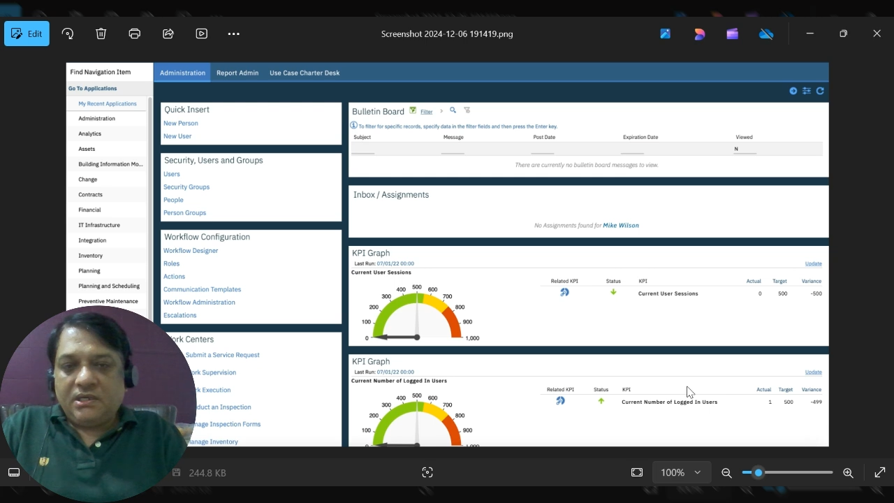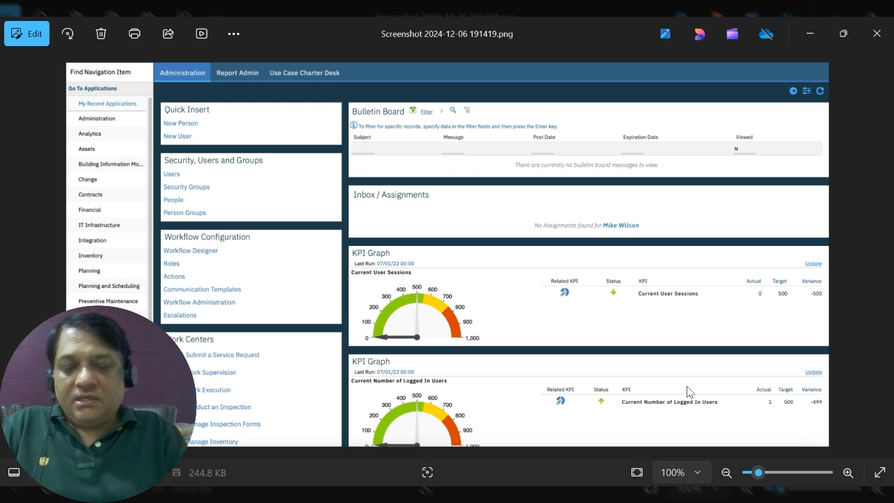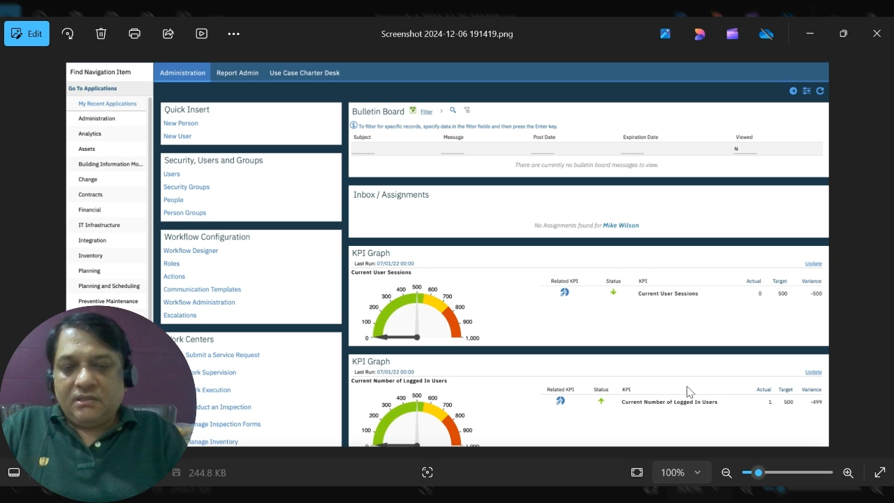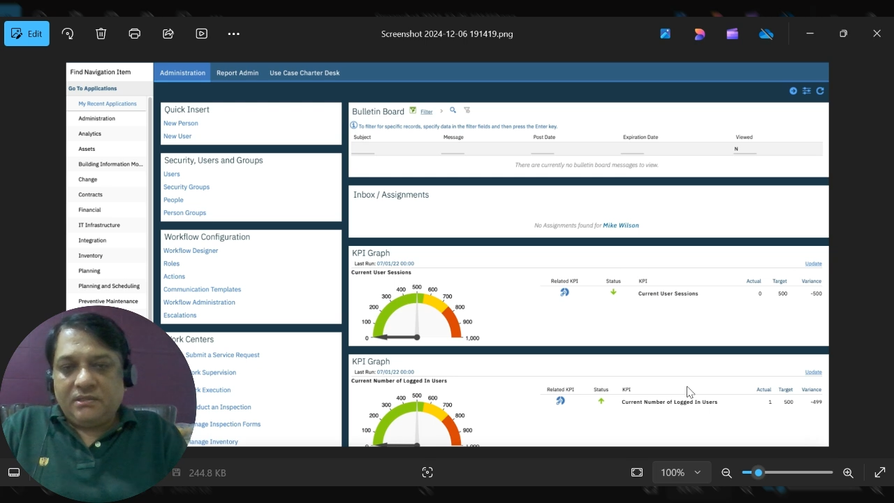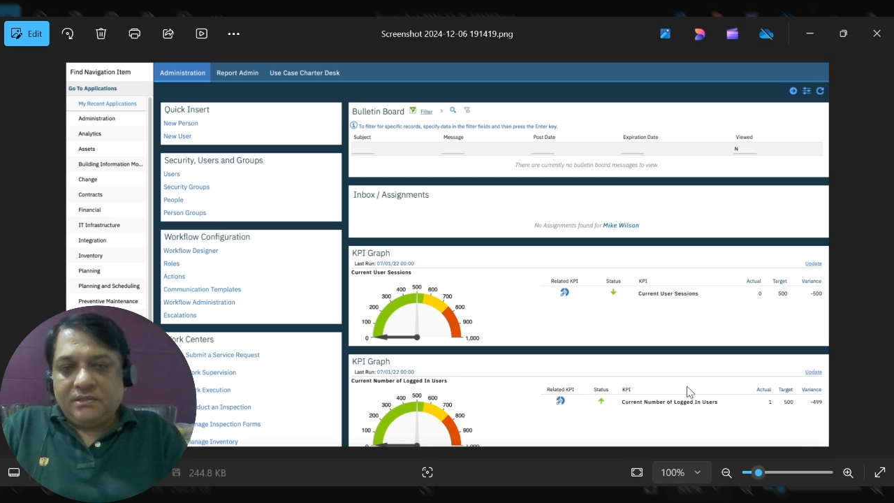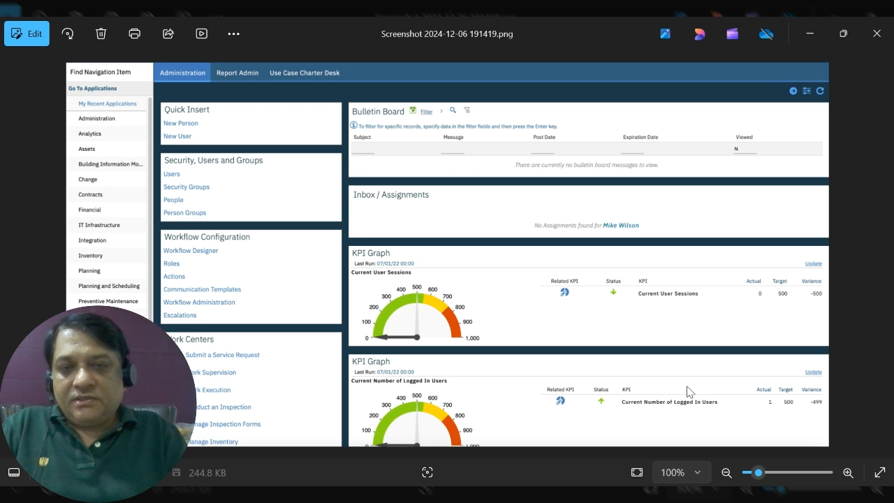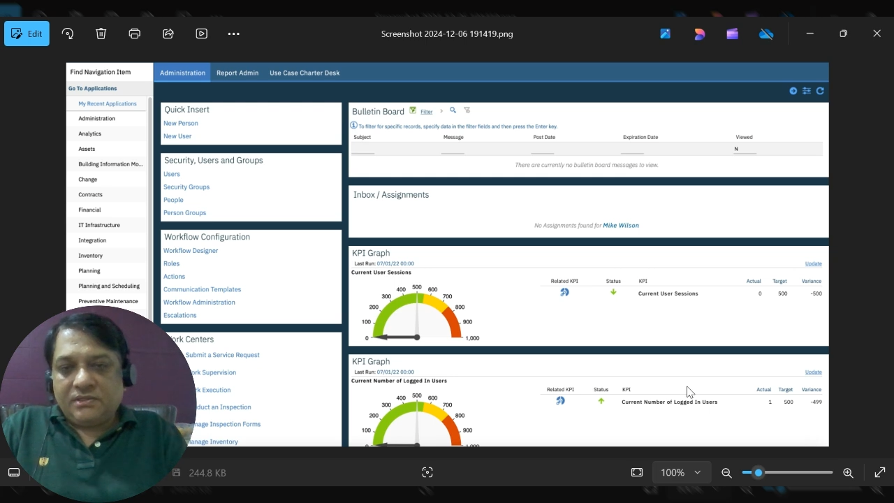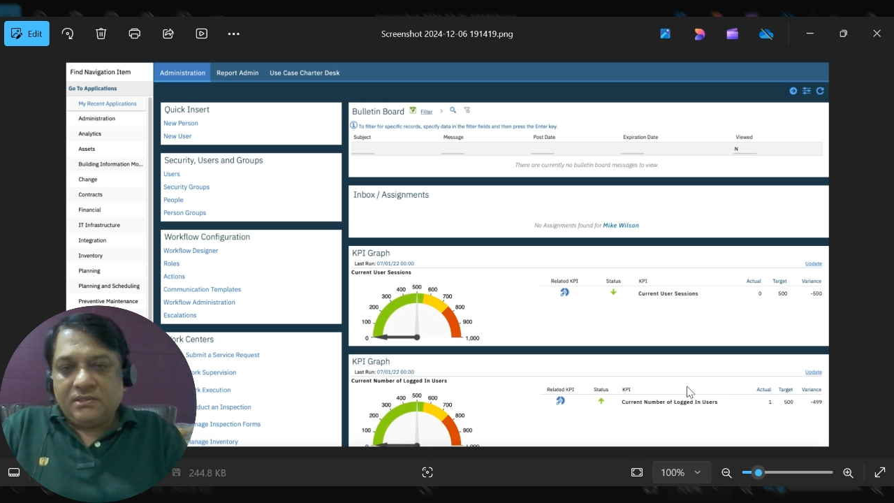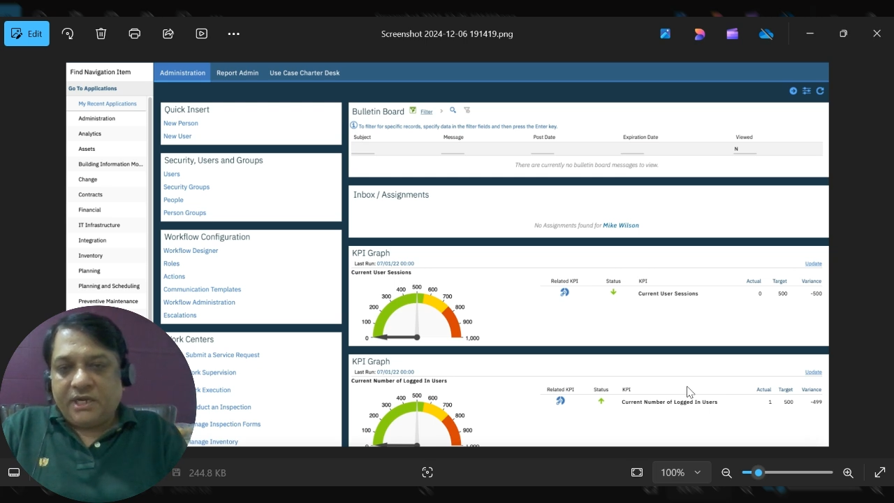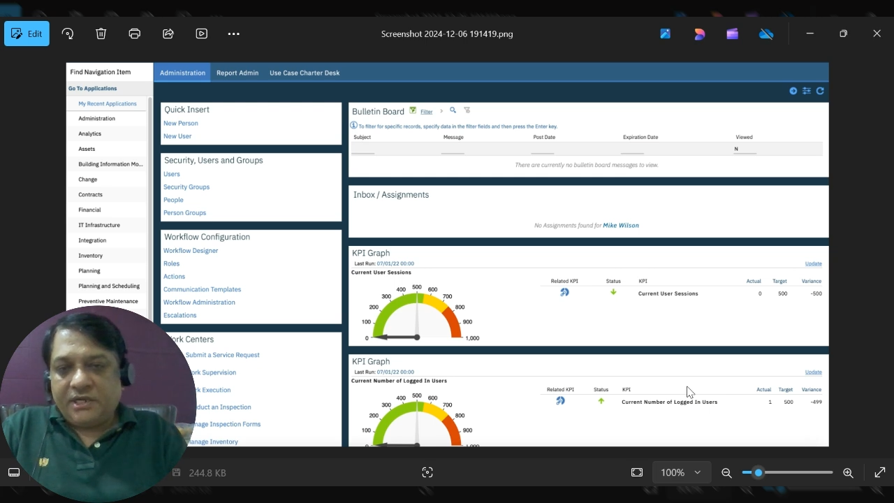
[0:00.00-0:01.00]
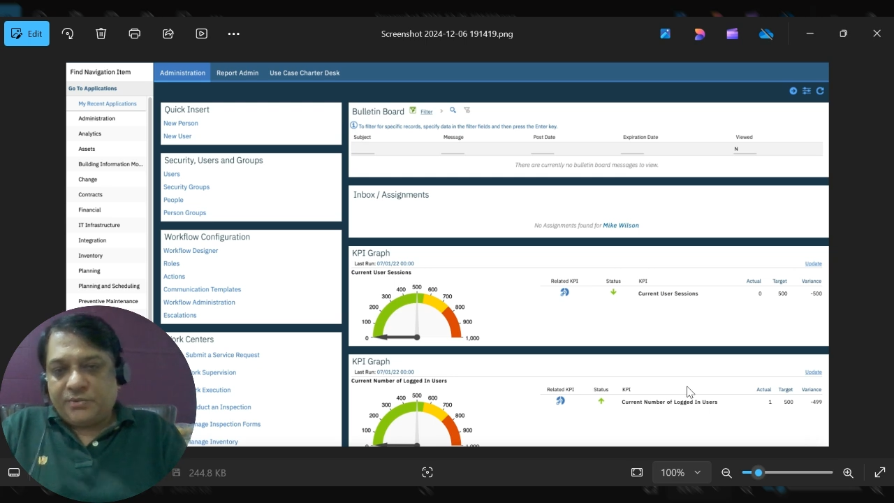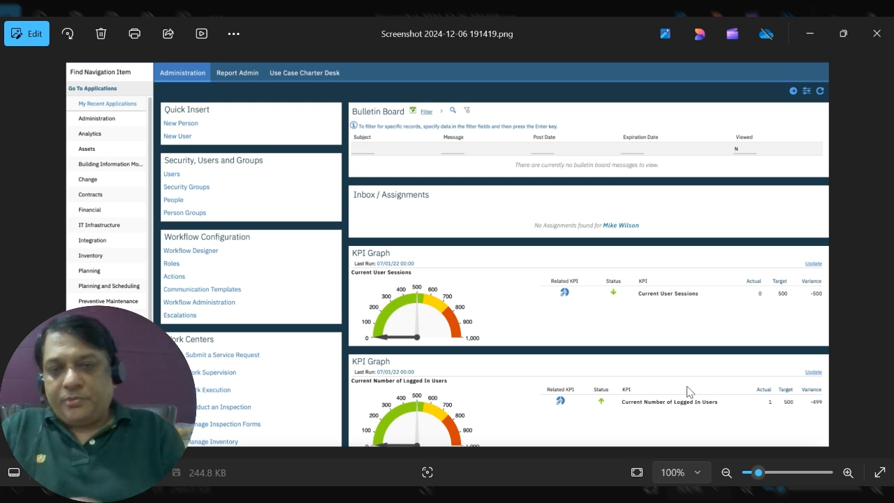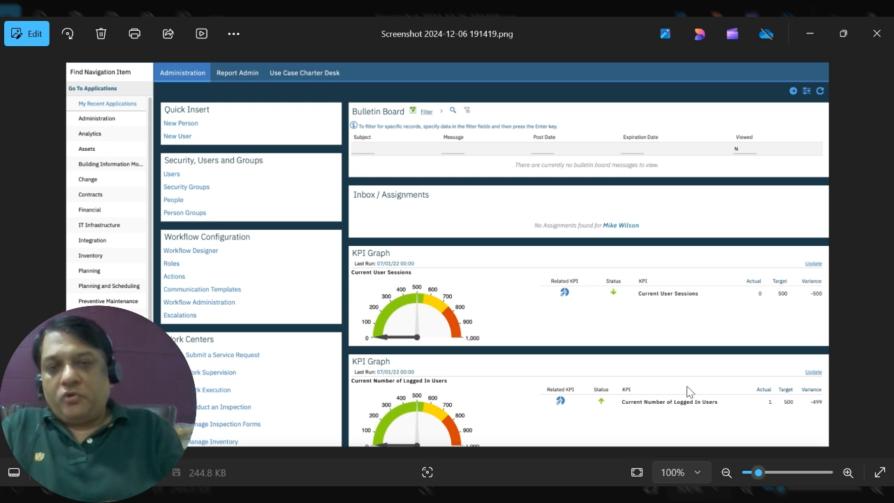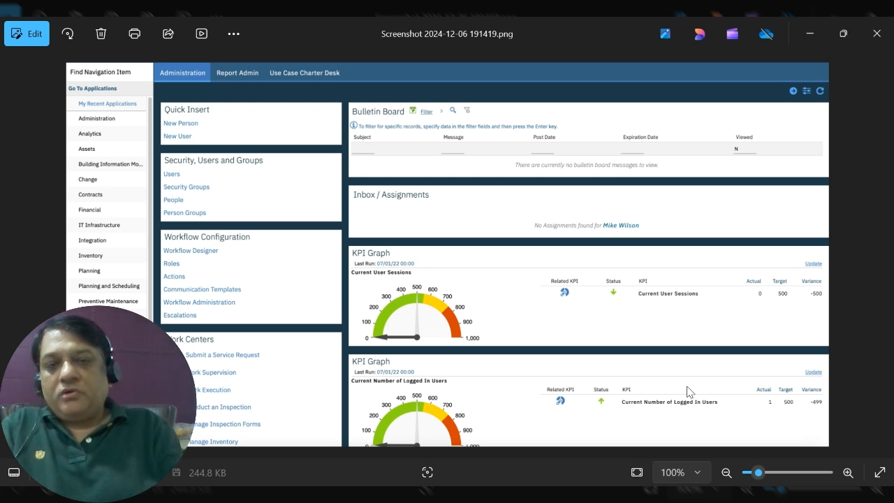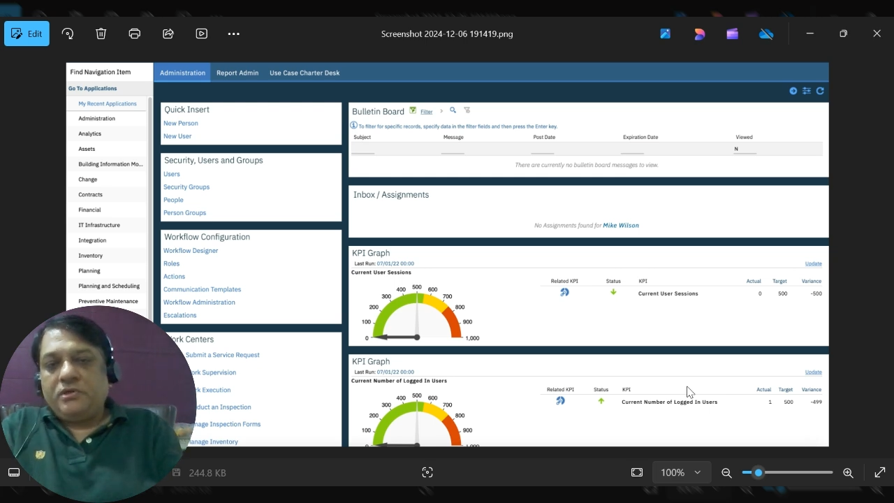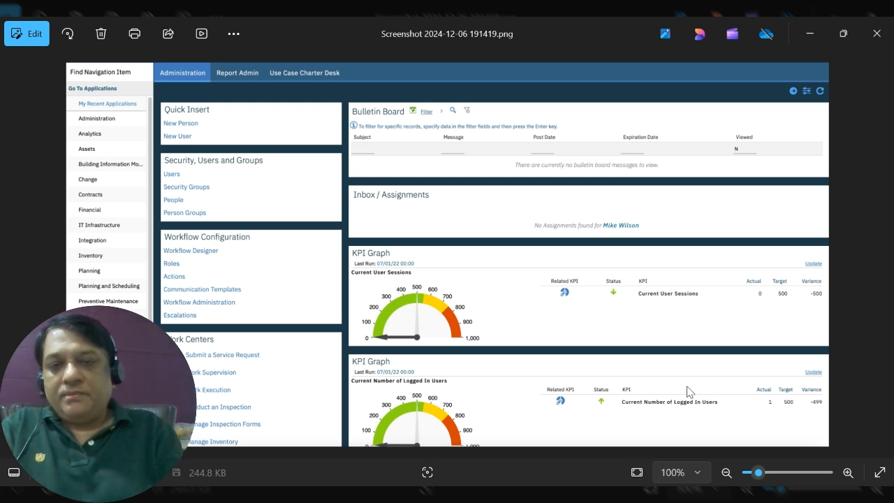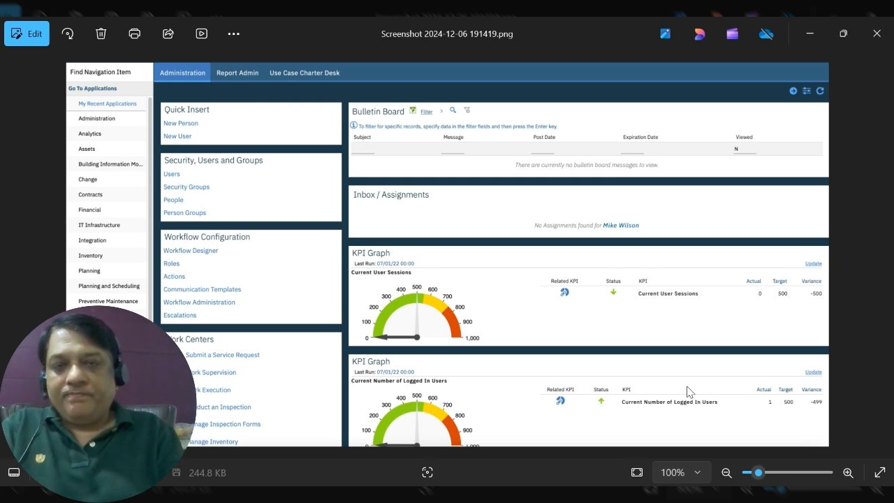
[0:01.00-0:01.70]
in this dashboard.